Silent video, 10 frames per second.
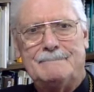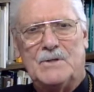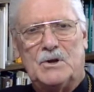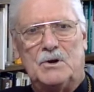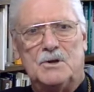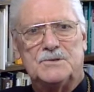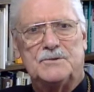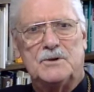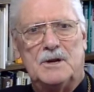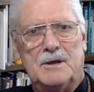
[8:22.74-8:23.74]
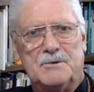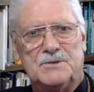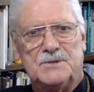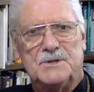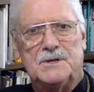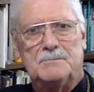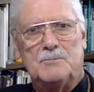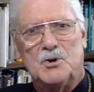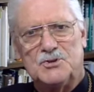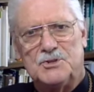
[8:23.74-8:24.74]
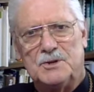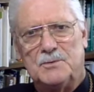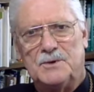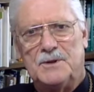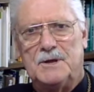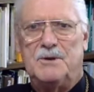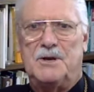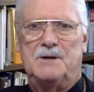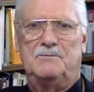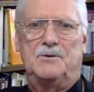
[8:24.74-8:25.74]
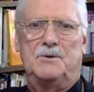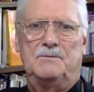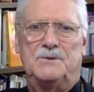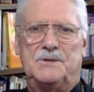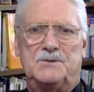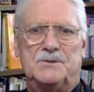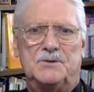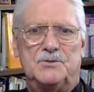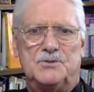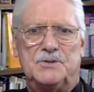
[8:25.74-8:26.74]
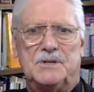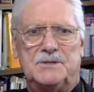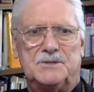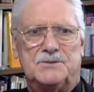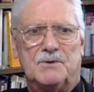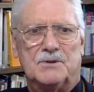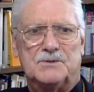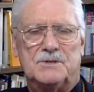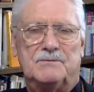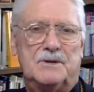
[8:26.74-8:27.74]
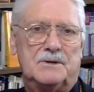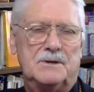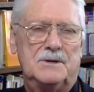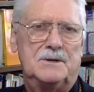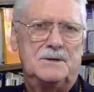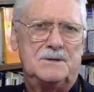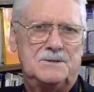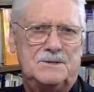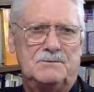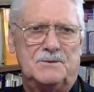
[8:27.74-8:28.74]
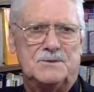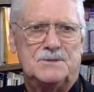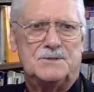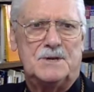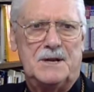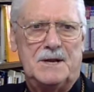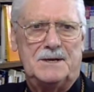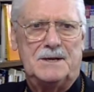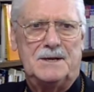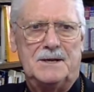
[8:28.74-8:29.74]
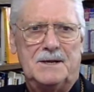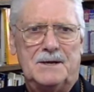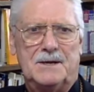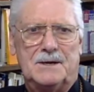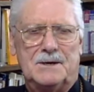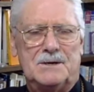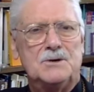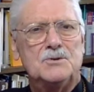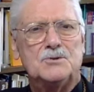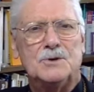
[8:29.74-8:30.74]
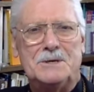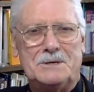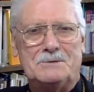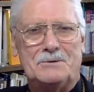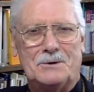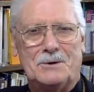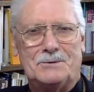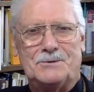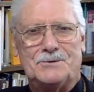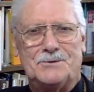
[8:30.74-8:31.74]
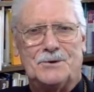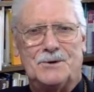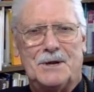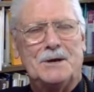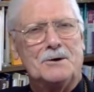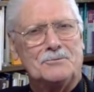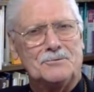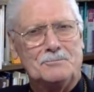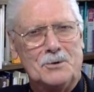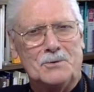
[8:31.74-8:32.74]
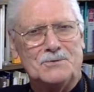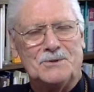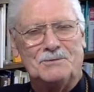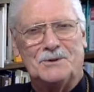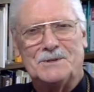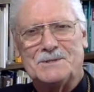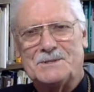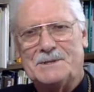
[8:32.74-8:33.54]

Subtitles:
calls for clemency and mercy when they may involve the dissolution and destruction of our civil society are usually difficult to sort out for most of us.